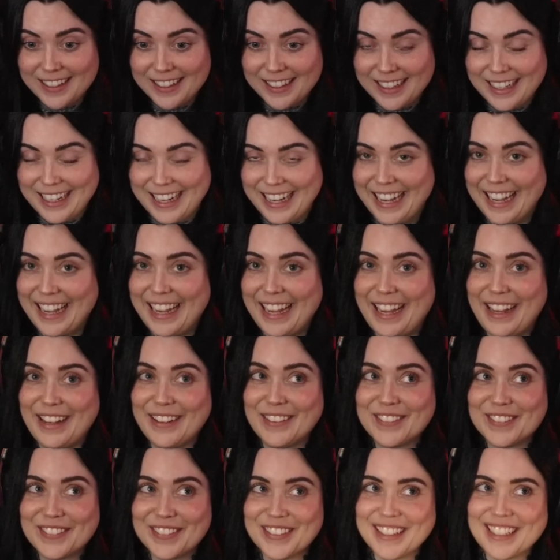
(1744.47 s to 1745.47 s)
I
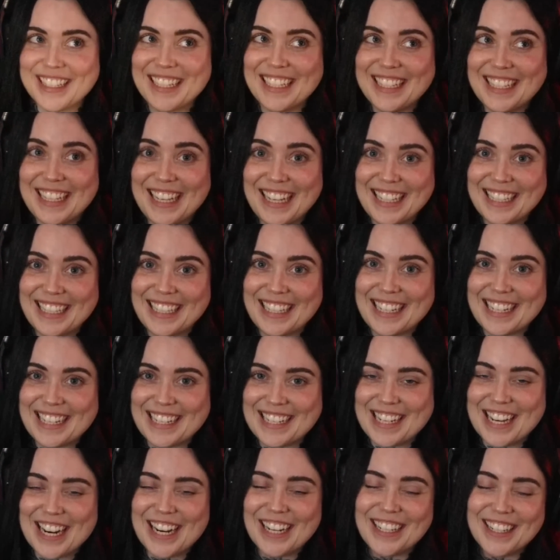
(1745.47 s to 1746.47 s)
am really liking
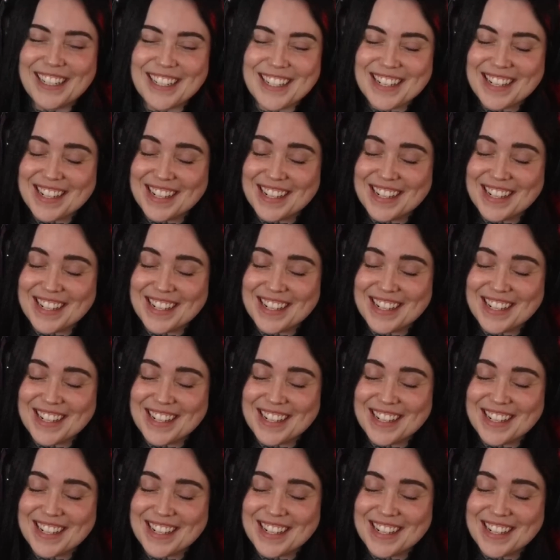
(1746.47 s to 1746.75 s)
Judge